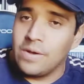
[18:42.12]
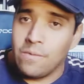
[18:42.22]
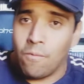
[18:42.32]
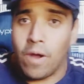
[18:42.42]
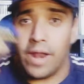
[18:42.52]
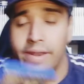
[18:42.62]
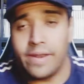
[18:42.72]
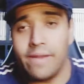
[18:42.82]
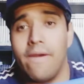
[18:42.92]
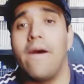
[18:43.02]
one
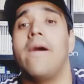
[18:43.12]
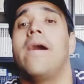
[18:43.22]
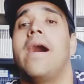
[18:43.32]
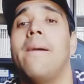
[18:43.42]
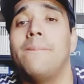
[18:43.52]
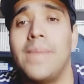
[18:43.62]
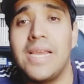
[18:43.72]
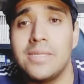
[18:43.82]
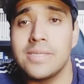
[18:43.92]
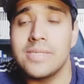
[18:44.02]

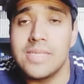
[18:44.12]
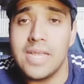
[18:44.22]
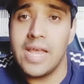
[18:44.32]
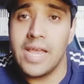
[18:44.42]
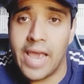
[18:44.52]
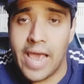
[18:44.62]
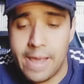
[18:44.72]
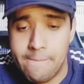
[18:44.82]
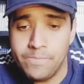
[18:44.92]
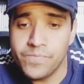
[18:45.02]
amazing
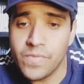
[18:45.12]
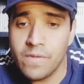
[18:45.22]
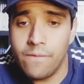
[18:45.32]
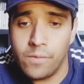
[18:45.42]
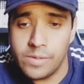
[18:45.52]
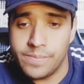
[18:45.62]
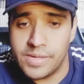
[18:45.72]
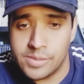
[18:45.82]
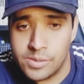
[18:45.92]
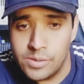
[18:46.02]
game for the
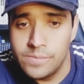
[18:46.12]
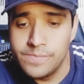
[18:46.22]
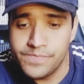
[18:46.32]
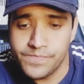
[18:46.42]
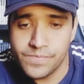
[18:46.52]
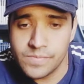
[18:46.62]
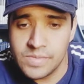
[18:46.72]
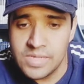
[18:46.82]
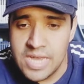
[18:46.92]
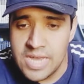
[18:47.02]
PS2,
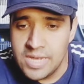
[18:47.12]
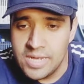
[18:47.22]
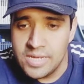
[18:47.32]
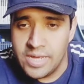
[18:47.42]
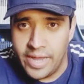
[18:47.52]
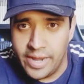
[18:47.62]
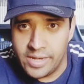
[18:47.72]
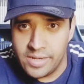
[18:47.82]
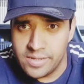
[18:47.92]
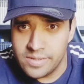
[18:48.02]
and
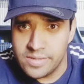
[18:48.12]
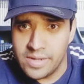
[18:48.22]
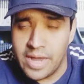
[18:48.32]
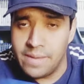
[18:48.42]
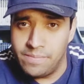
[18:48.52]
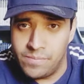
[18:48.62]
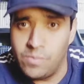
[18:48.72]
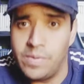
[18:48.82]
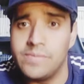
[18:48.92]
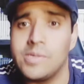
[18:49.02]
I do
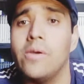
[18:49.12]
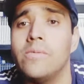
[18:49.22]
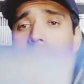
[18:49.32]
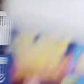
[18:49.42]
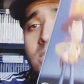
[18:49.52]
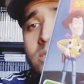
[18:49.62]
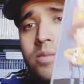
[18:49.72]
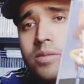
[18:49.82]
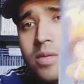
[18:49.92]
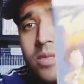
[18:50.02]
believe so,
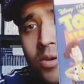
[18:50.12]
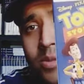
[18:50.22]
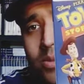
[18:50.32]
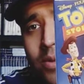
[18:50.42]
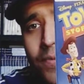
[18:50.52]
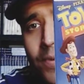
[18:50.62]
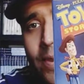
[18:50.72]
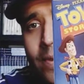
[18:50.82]
is Toy Story 3.